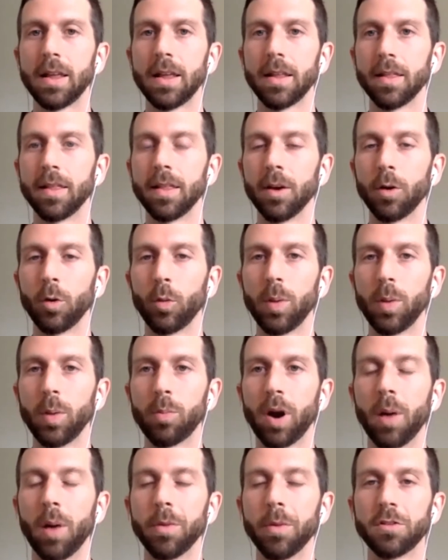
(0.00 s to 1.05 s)
that we
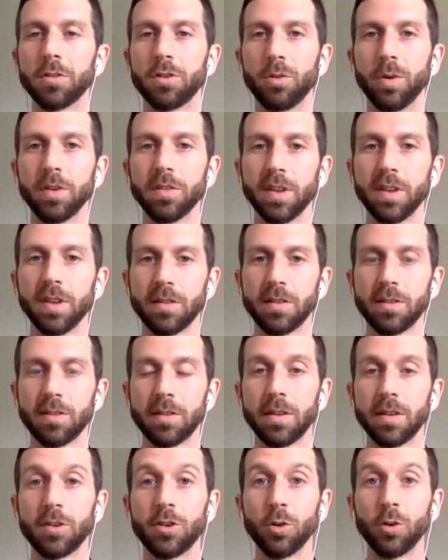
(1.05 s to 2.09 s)
promise to
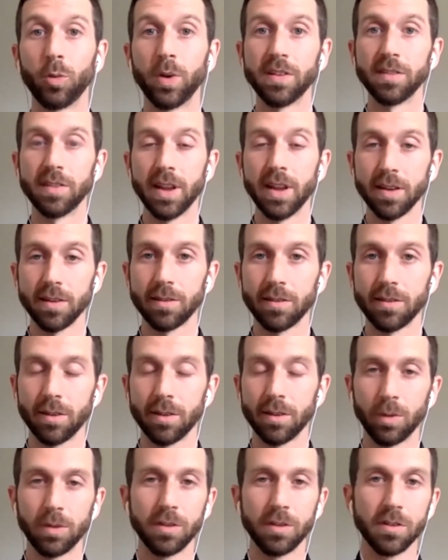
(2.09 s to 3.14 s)
resist,
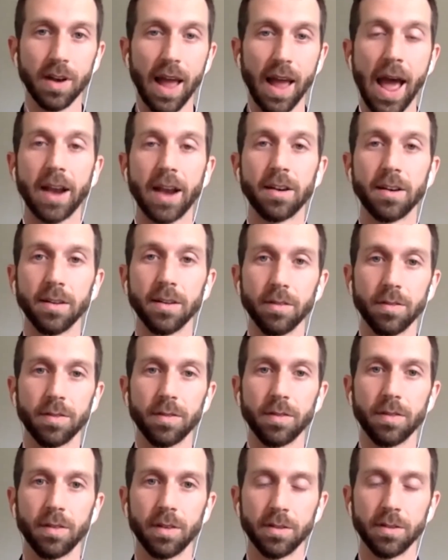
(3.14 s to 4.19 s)
which is an active,
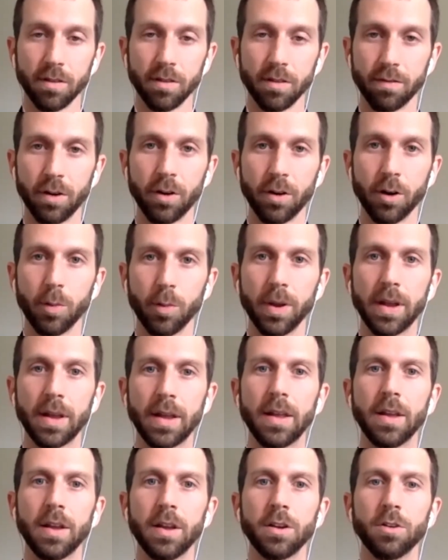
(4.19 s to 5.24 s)
it's a verb,
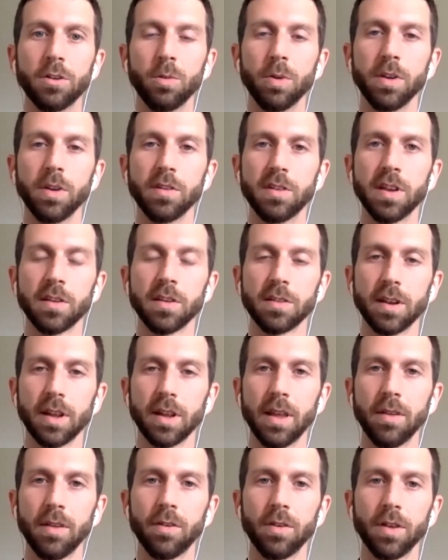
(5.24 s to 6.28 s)
to resist
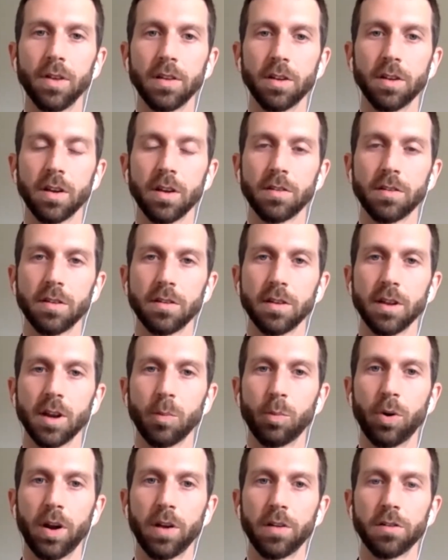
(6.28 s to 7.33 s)
evil, injustice, and
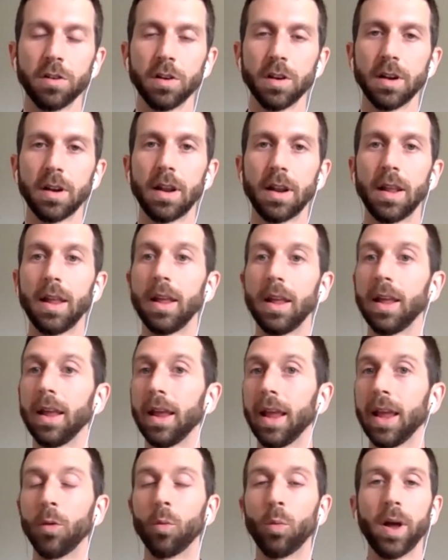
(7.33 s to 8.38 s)
oppression
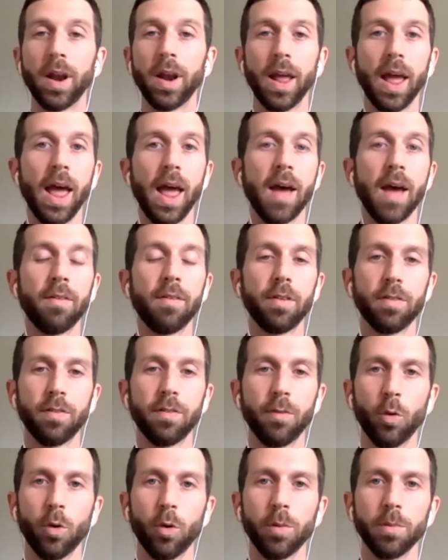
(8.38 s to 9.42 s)
in whatever
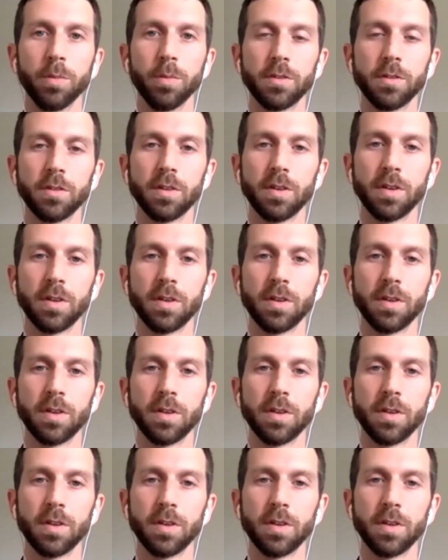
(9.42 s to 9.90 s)
forms